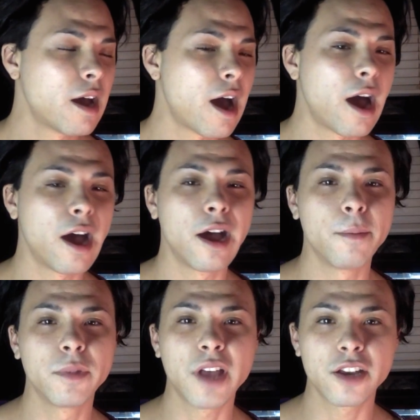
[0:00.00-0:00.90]

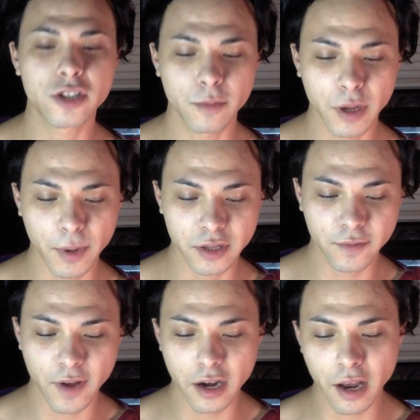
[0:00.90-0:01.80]
That should be a bunch of
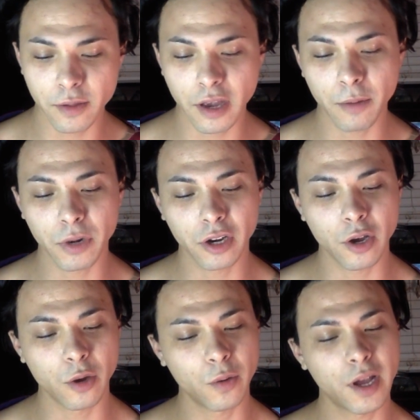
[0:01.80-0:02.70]
fun, and then I'm gonna
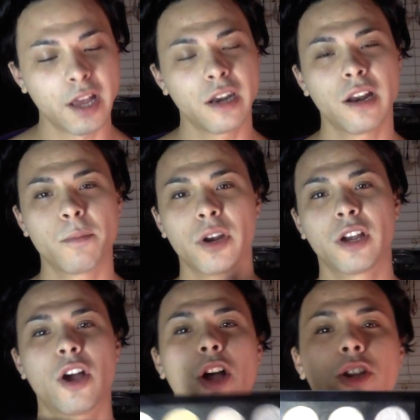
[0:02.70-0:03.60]
go in and I'm gonna
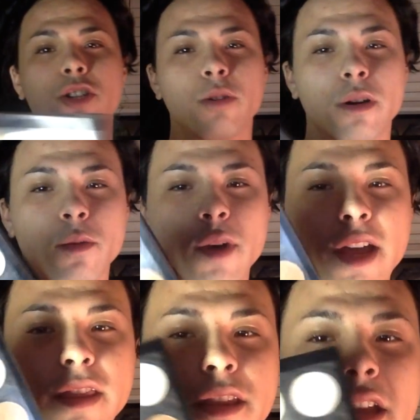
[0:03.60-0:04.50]
contour
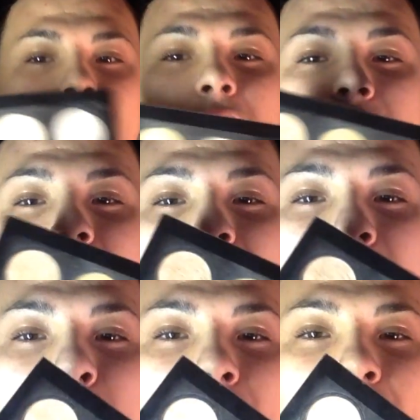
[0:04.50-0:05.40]
with
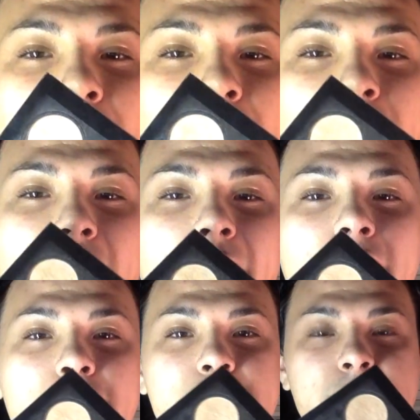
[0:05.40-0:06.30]

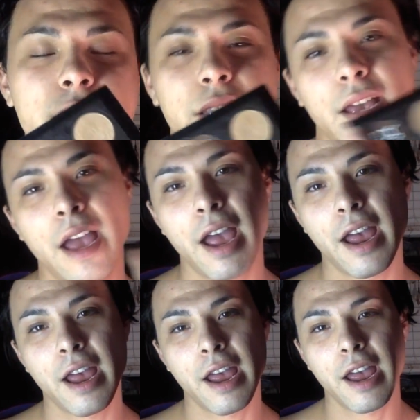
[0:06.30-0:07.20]
NYX
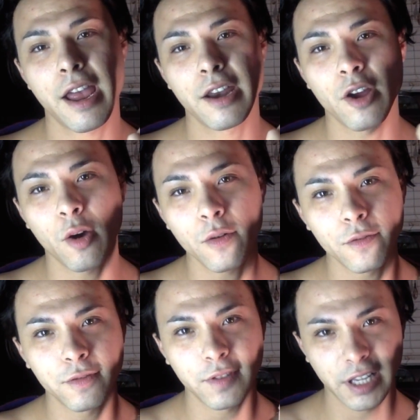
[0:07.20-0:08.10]
and
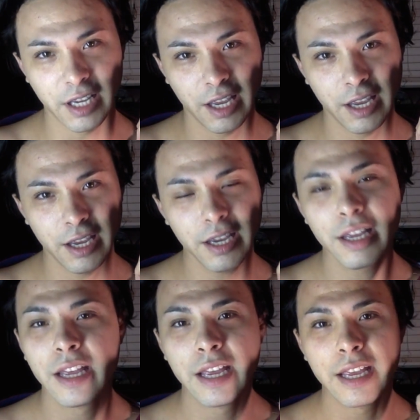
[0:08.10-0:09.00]
hopefully
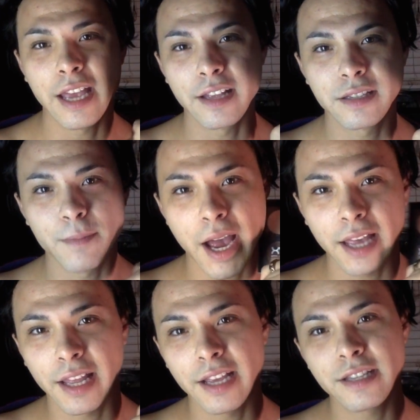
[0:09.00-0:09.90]
get some
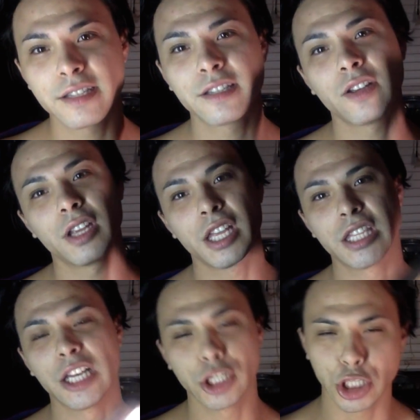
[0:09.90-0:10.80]
highlights so that
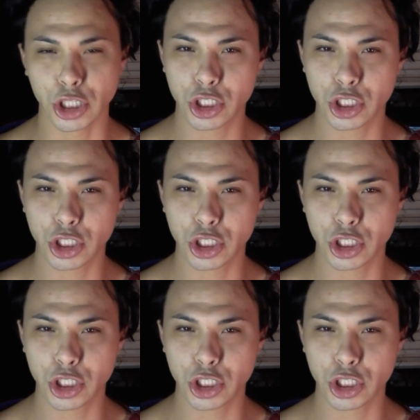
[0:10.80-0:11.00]
this is